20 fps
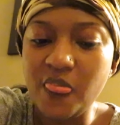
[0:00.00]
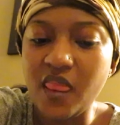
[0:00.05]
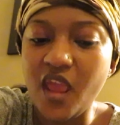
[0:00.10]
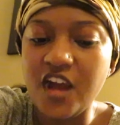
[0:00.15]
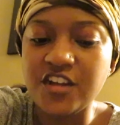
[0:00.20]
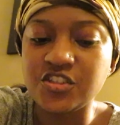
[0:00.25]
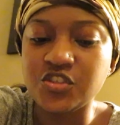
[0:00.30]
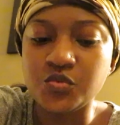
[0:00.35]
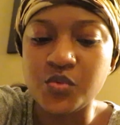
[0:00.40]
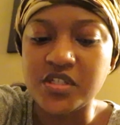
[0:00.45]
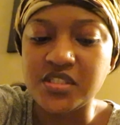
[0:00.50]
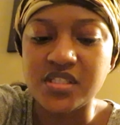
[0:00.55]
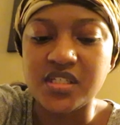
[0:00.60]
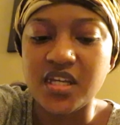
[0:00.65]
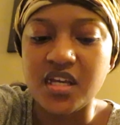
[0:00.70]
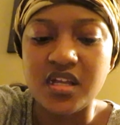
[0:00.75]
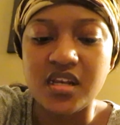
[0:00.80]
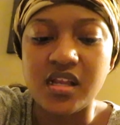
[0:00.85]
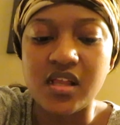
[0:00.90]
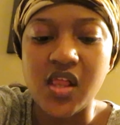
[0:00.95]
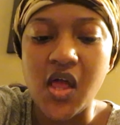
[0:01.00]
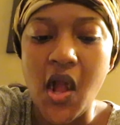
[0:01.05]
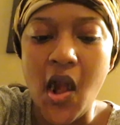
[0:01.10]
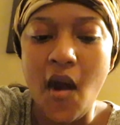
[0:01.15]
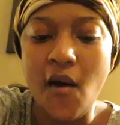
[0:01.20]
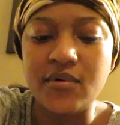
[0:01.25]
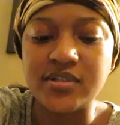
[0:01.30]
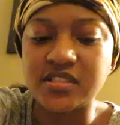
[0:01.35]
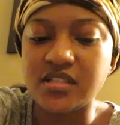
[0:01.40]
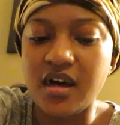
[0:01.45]
I just wasn't getting it. Like
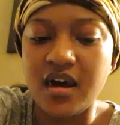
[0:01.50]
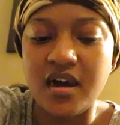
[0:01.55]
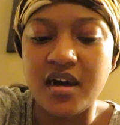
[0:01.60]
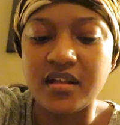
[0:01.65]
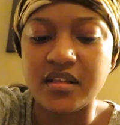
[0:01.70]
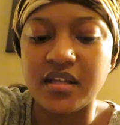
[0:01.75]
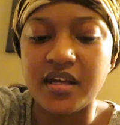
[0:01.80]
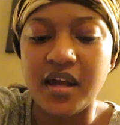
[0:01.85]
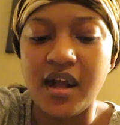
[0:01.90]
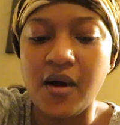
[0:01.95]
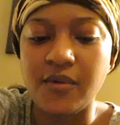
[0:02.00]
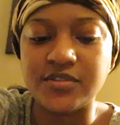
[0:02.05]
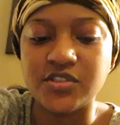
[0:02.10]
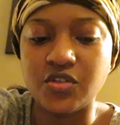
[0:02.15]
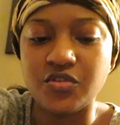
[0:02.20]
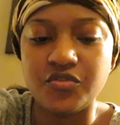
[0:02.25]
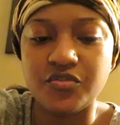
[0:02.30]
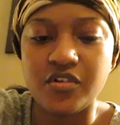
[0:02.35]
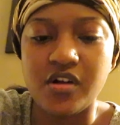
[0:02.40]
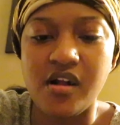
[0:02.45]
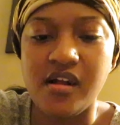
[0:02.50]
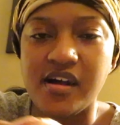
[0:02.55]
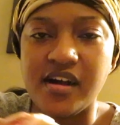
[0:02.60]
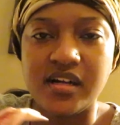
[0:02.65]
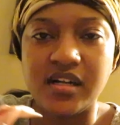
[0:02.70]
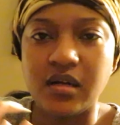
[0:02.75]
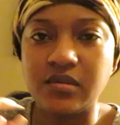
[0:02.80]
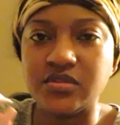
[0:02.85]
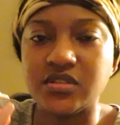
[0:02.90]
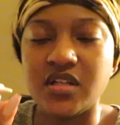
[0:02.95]
I was high, like I was over it.
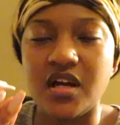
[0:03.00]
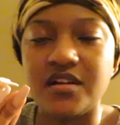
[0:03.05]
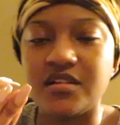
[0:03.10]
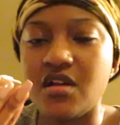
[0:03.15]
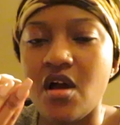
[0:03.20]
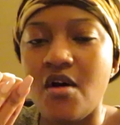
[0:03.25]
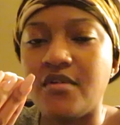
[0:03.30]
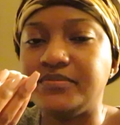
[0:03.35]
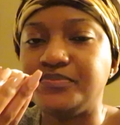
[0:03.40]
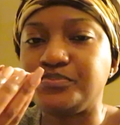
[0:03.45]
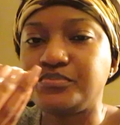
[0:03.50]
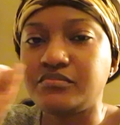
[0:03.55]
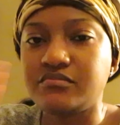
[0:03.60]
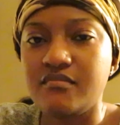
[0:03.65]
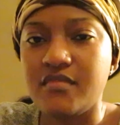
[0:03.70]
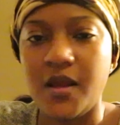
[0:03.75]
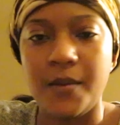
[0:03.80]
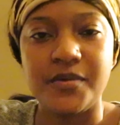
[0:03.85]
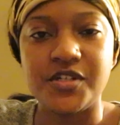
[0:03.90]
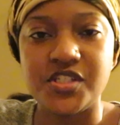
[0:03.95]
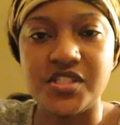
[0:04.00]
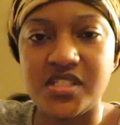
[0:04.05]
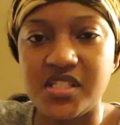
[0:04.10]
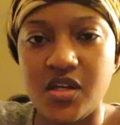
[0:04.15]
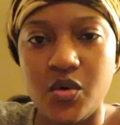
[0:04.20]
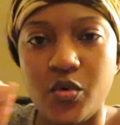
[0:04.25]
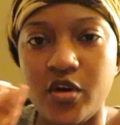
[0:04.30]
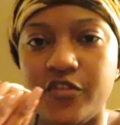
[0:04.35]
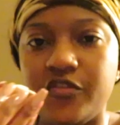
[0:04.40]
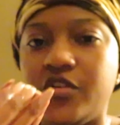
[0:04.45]
Like I was like, no, I'm gonna just sit
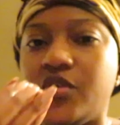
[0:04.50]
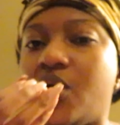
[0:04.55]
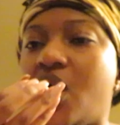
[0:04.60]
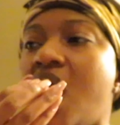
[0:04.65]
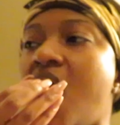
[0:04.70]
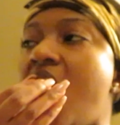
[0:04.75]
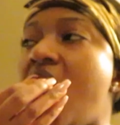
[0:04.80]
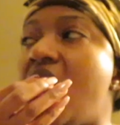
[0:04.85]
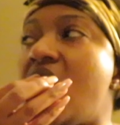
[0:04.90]
and wait for you.